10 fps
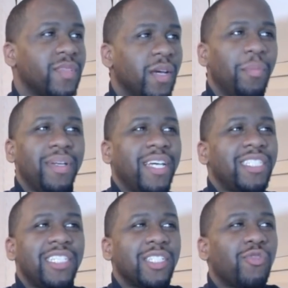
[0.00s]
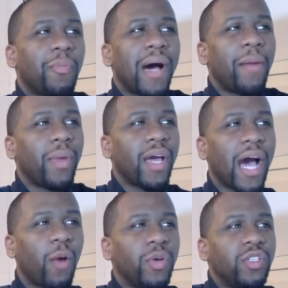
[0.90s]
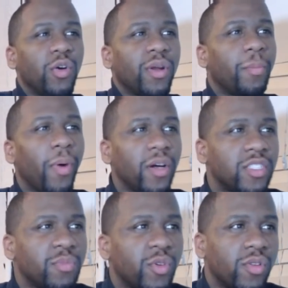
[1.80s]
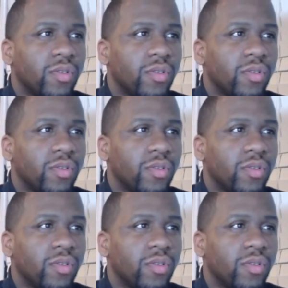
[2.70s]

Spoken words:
But this just remind me of how we do it in Baltimore.